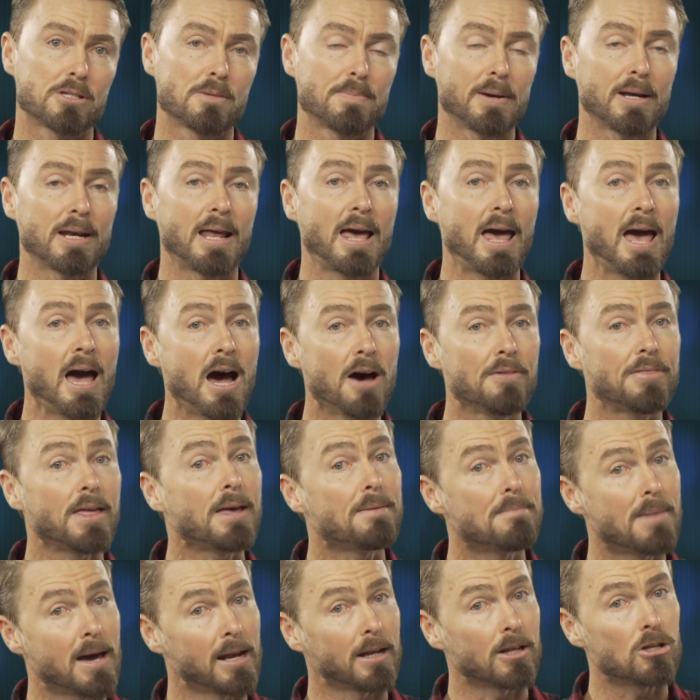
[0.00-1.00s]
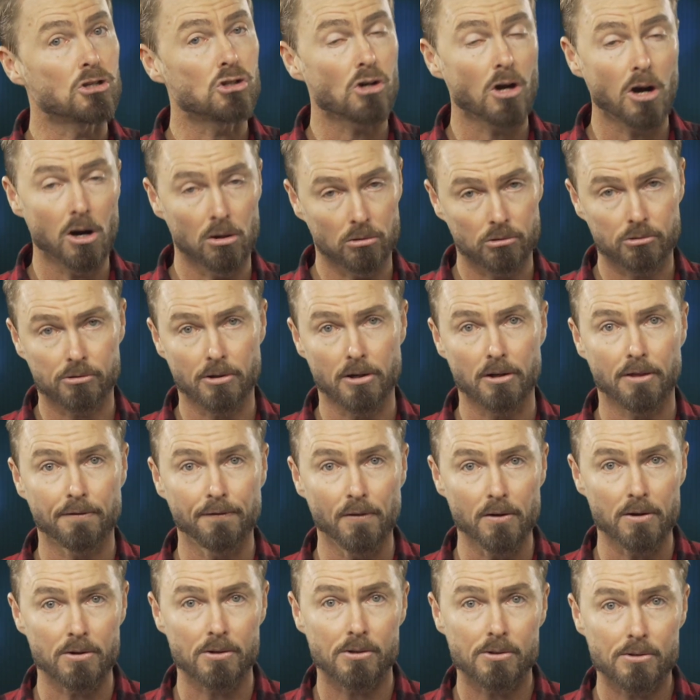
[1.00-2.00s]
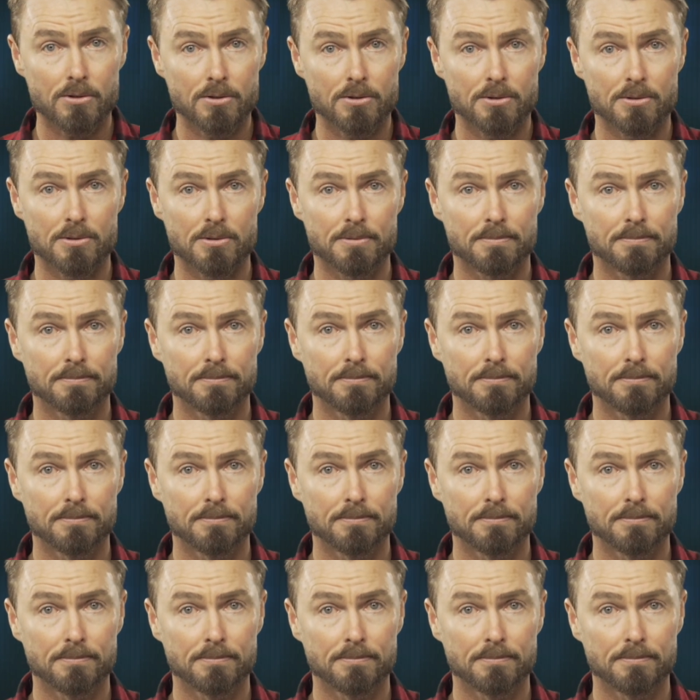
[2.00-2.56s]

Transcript: about how they manage old growth forests.